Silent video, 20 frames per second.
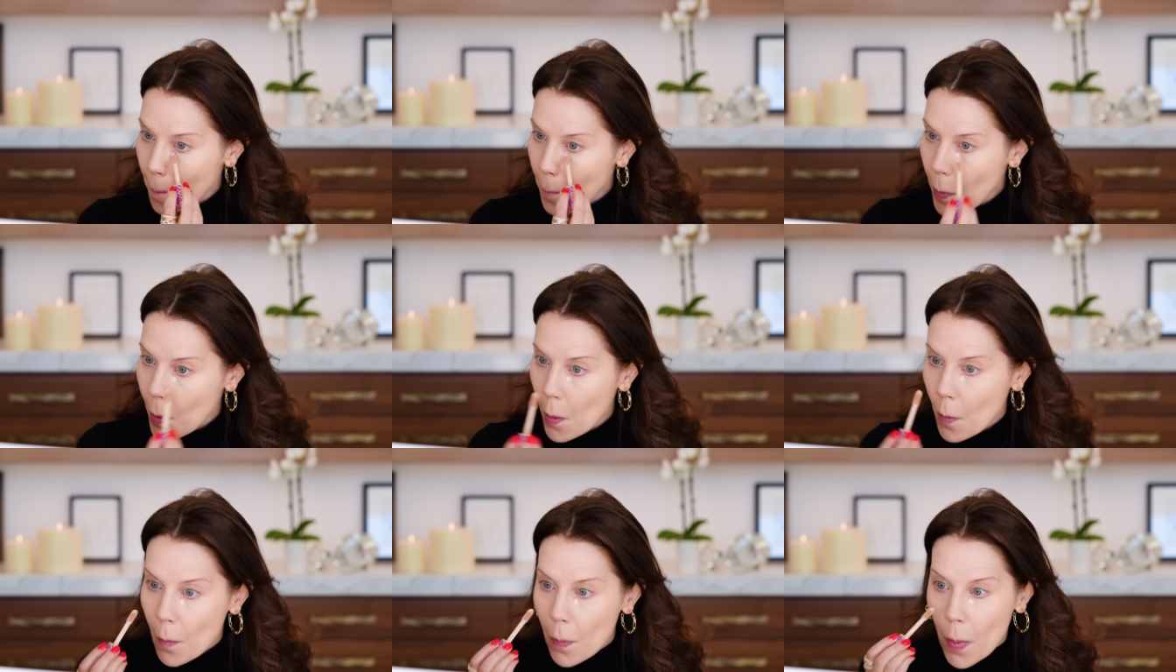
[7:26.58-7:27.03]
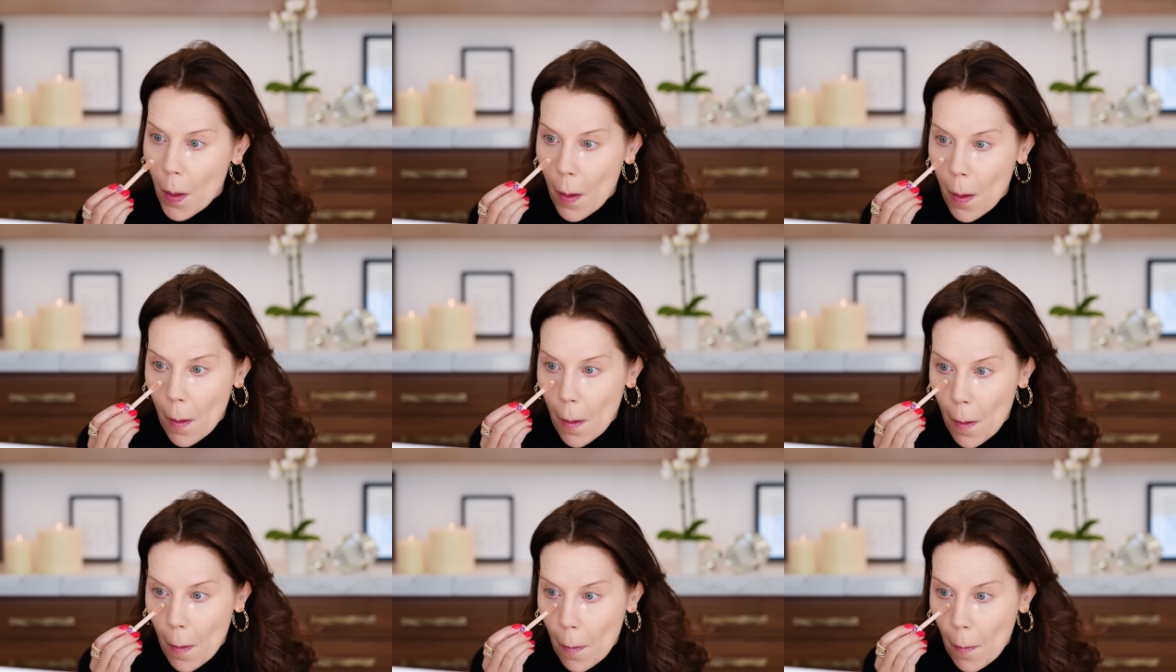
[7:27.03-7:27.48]

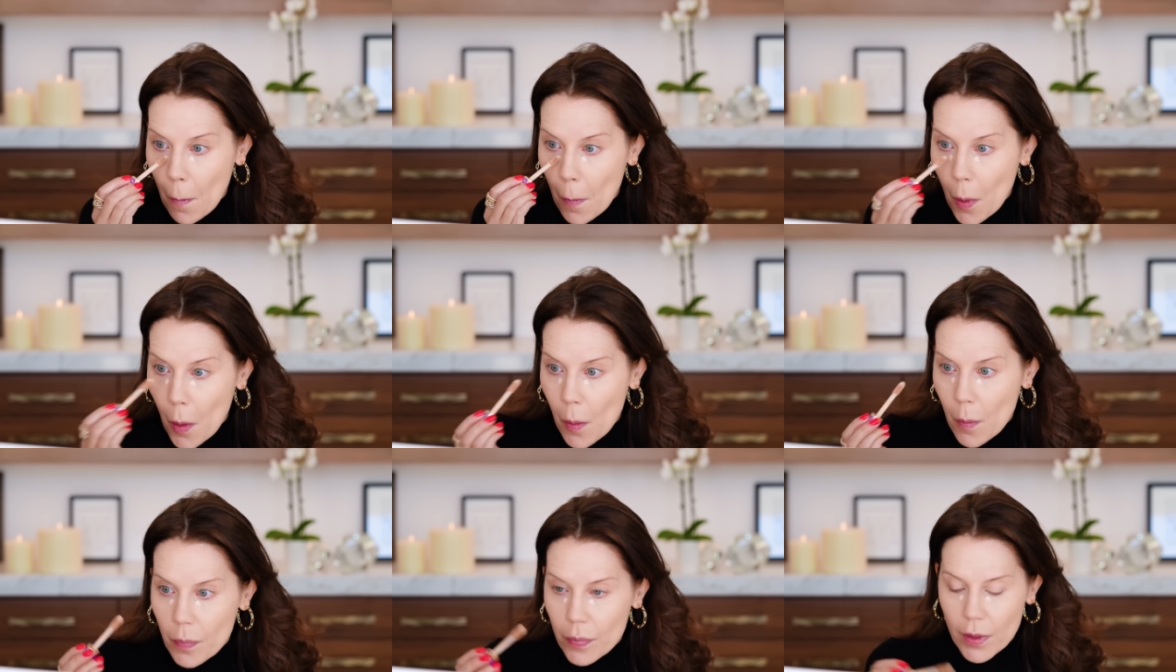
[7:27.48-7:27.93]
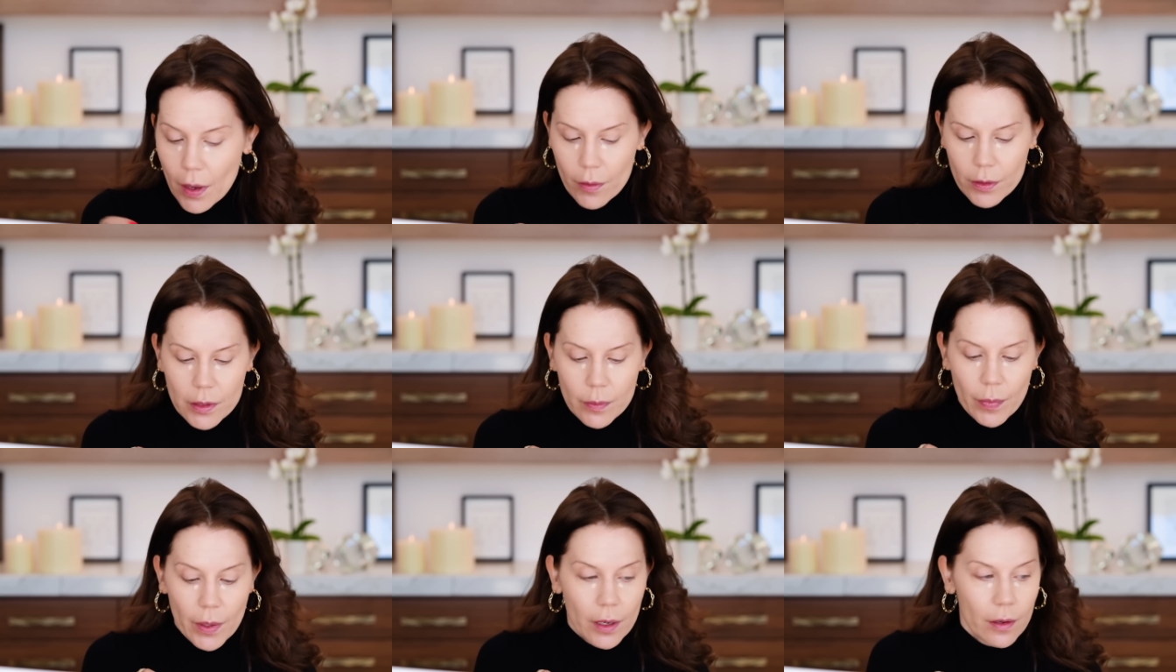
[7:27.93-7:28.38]
Boom, boom, that
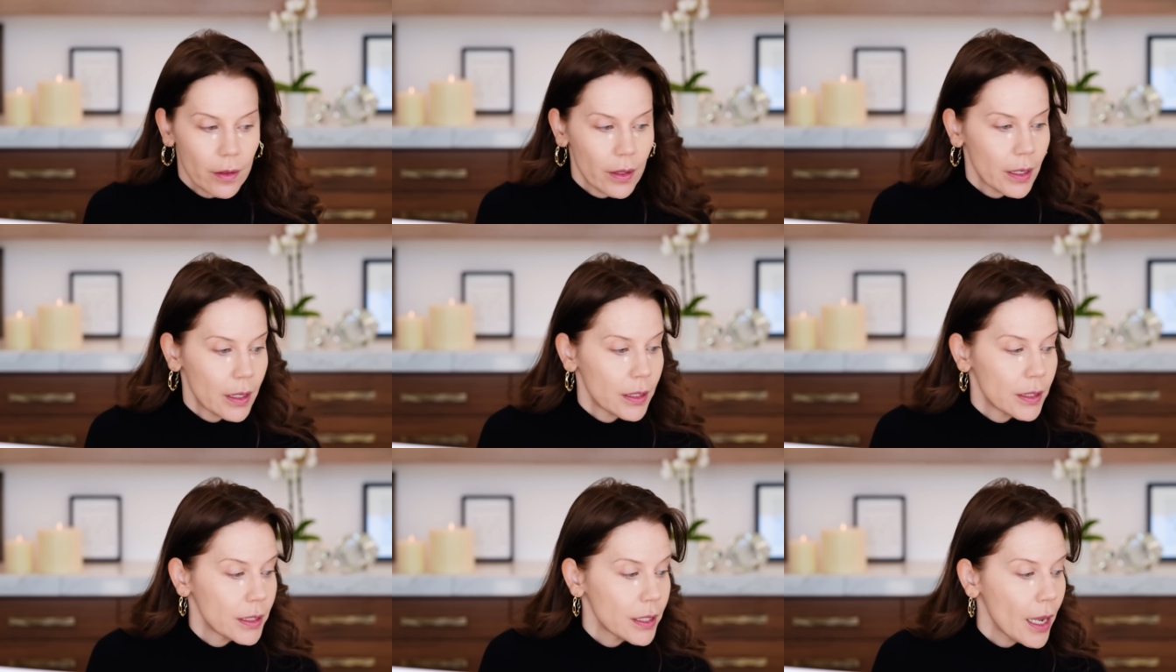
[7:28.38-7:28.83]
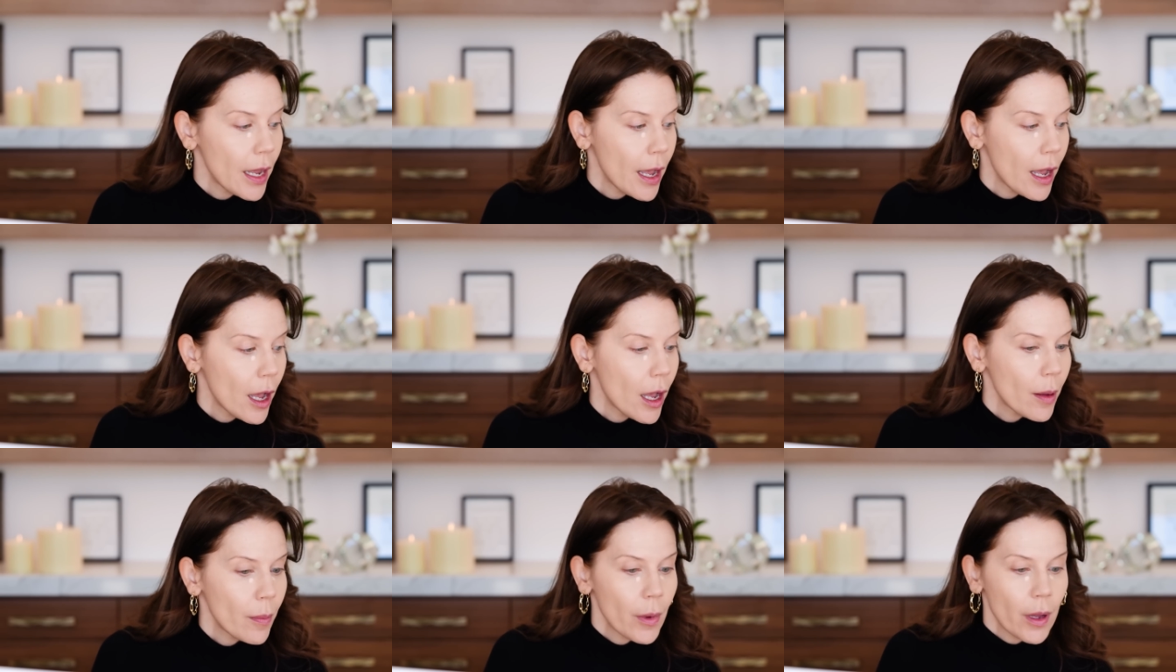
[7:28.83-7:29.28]
was bigger than a
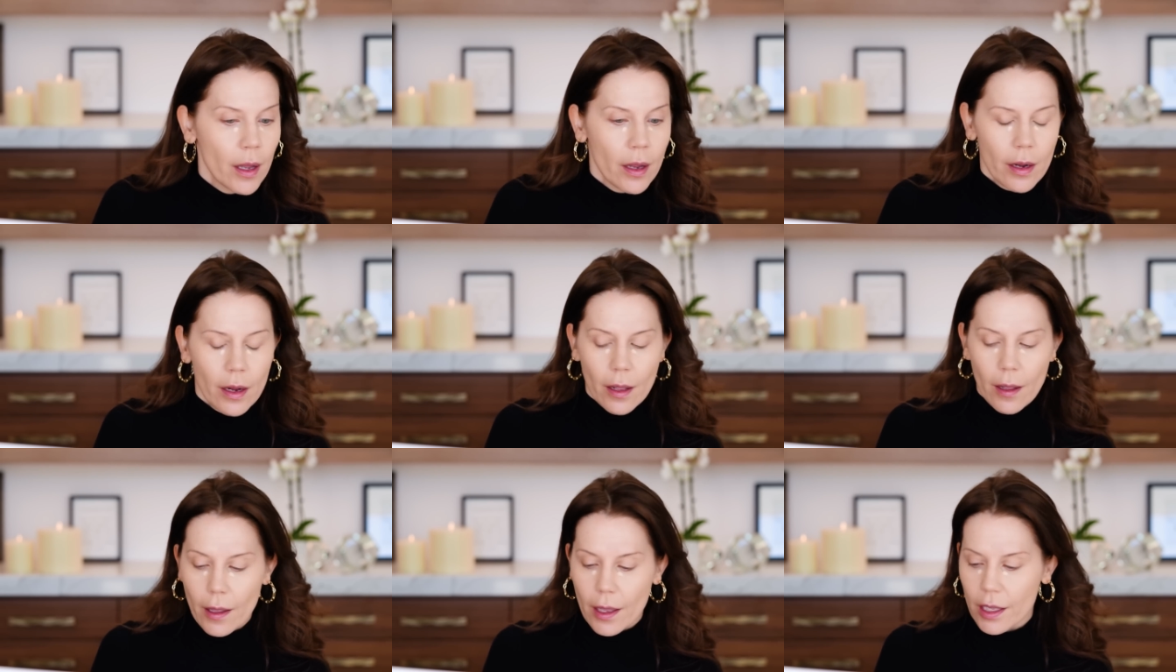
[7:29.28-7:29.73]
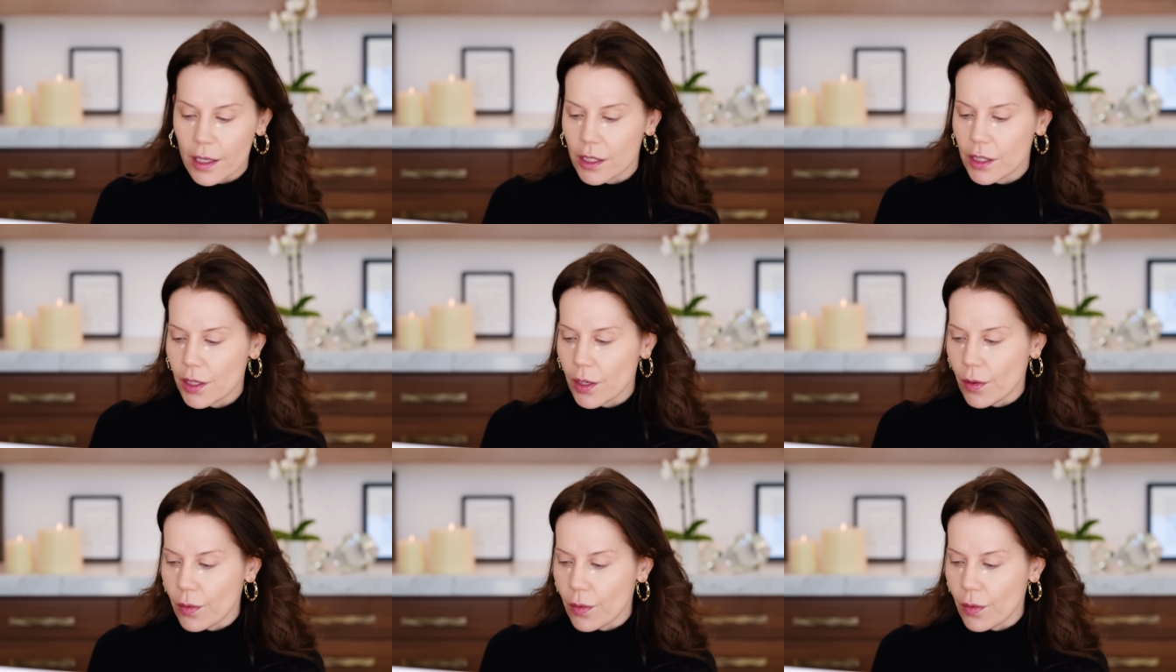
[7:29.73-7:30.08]
dab. It's